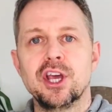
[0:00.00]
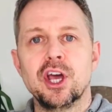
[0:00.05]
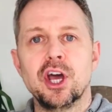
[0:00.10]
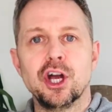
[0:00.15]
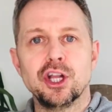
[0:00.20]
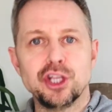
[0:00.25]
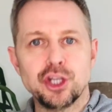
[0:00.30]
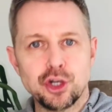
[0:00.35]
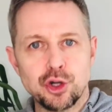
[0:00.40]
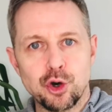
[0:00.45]

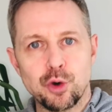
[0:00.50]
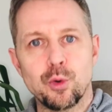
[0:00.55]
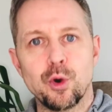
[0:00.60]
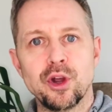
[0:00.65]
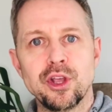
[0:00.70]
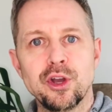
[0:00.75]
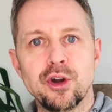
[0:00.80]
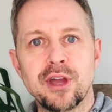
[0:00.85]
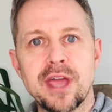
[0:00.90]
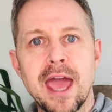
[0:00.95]
and you know
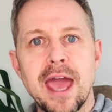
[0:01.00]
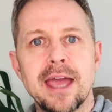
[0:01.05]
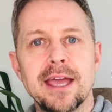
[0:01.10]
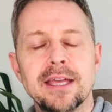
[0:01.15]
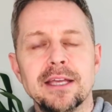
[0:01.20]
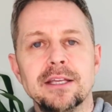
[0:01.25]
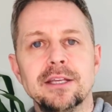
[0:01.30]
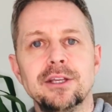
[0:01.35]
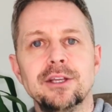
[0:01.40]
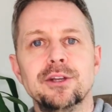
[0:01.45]
what you're
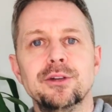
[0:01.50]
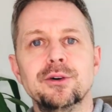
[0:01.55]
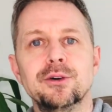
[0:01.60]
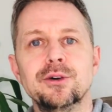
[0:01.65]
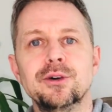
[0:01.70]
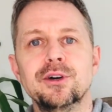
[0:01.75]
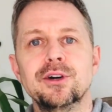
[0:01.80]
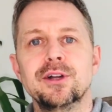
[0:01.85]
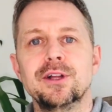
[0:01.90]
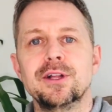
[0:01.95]
getting, you know.